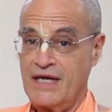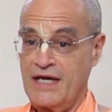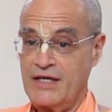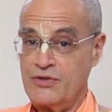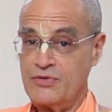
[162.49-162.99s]

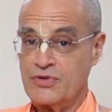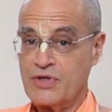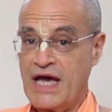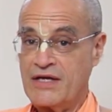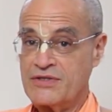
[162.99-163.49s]
And you
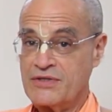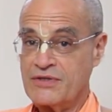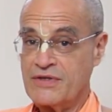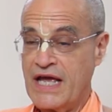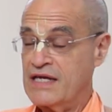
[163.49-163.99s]
took out
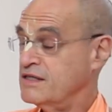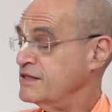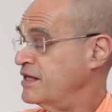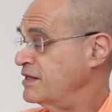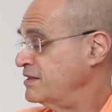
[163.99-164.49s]
your
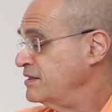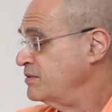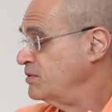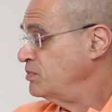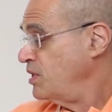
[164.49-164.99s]

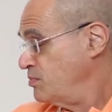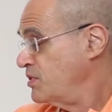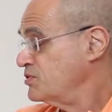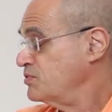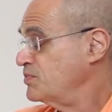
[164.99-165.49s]
handy-dandy blood
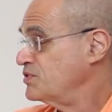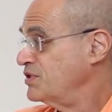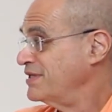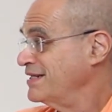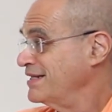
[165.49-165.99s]
pressure
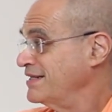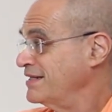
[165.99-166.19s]
machine.